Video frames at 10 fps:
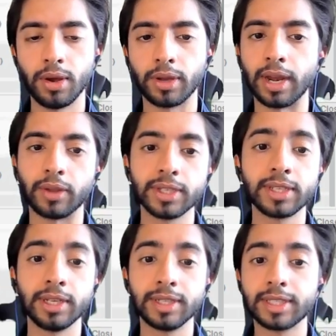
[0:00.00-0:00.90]
okay, now
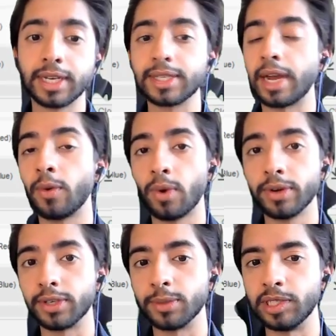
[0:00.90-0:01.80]
in this case, I don't
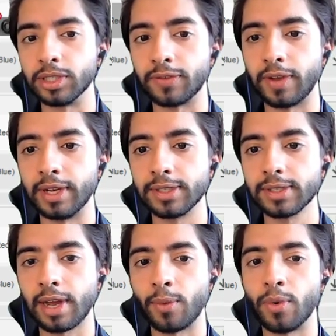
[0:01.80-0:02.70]
want it to be just
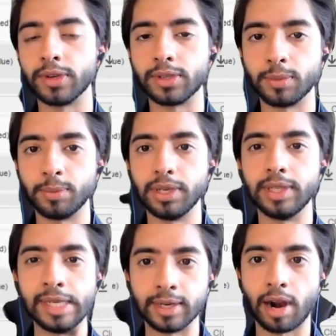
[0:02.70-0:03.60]
faces. I want it to be
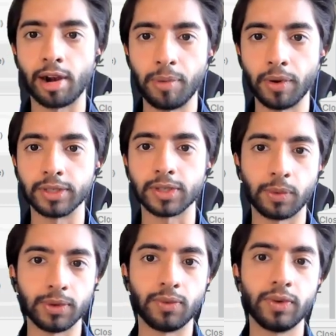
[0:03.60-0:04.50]
the entire body. So
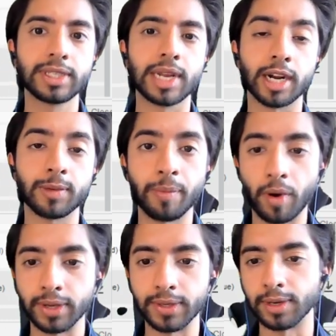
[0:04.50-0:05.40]
I'm going to reselect my
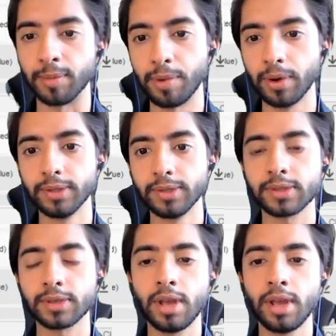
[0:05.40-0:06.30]
bodies and
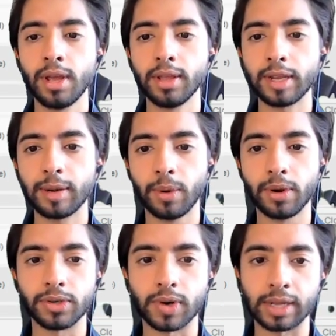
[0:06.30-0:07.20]
components. Then I'm going
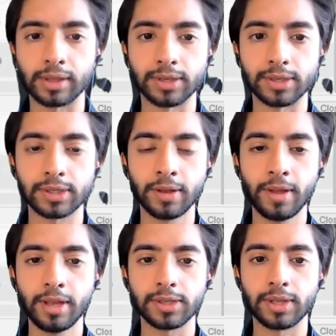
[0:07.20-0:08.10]
to drag this
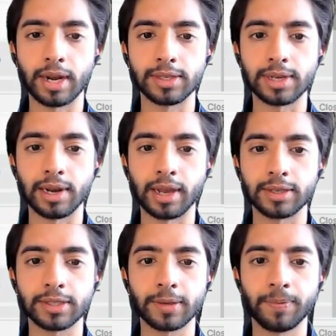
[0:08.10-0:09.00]
so that it
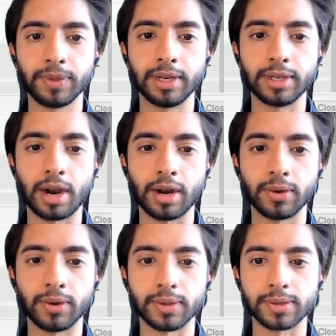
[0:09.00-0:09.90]
selects the entire
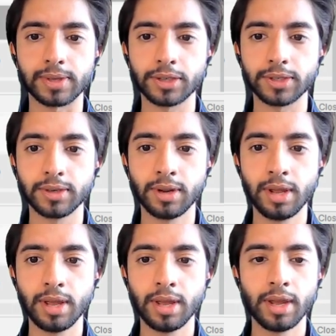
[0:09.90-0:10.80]
conical section
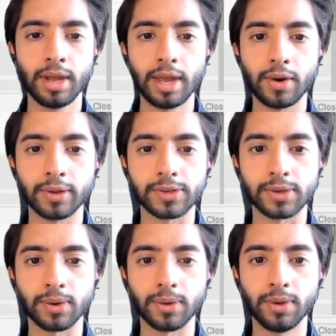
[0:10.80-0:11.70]
and
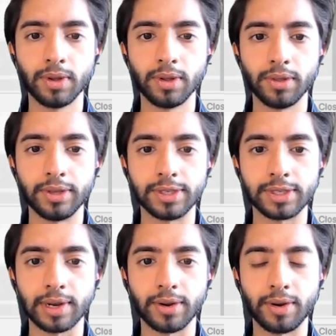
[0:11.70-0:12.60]
also the
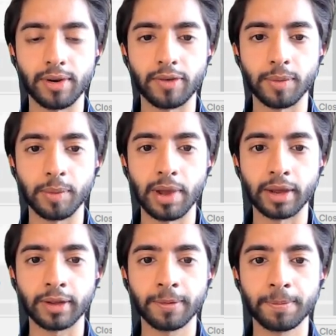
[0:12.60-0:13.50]
cylinder from the
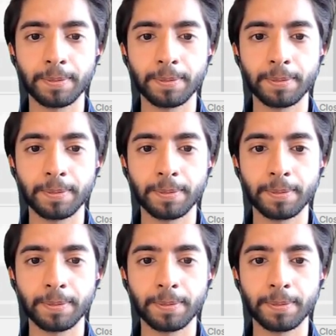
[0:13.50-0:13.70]
back.